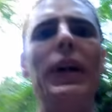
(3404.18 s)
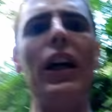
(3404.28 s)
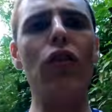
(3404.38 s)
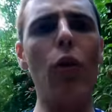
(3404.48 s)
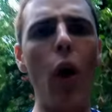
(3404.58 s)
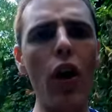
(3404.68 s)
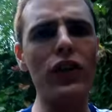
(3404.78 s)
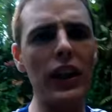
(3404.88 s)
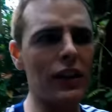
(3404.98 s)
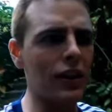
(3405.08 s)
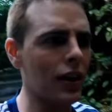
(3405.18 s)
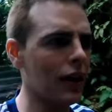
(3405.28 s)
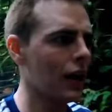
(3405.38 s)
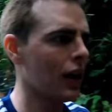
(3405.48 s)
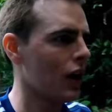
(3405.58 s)
we get rewarded
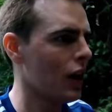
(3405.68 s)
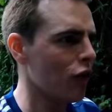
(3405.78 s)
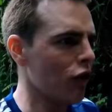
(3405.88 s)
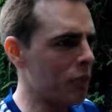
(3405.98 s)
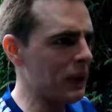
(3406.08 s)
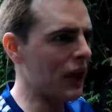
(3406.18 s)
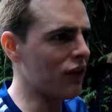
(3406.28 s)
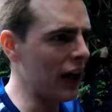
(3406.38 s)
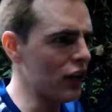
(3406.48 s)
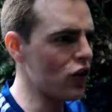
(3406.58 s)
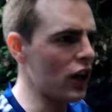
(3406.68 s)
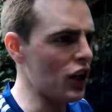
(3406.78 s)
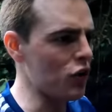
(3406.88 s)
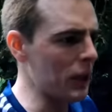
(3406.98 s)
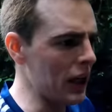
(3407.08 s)
for being
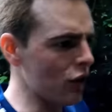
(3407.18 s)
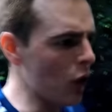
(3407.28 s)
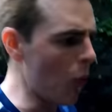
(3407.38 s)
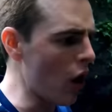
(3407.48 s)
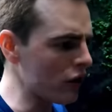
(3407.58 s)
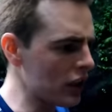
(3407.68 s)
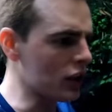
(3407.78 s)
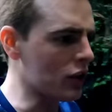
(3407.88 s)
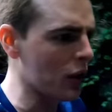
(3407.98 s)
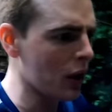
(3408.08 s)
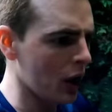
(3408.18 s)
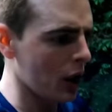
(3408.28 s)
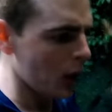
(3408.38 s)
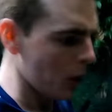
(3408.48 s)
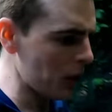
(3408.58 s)
adventurous. We get rewarded
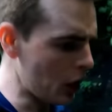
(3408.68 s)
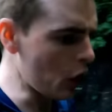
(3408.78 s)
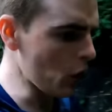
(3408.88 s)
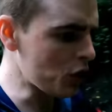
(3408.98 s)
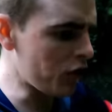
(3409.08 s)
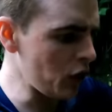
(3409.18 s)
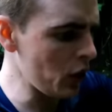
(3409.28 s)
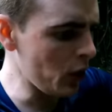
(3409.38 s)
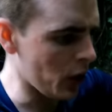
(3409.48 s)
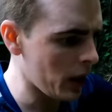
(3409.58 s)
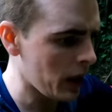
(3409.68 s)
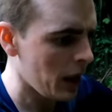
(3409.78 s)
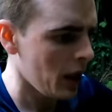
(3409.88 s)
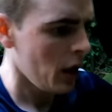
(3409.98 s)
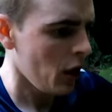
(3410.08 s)
with a close view
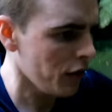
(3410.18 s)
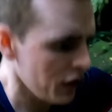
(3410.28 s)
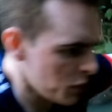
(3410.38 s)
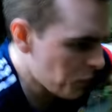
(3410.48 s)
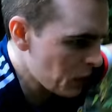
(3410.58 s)
of this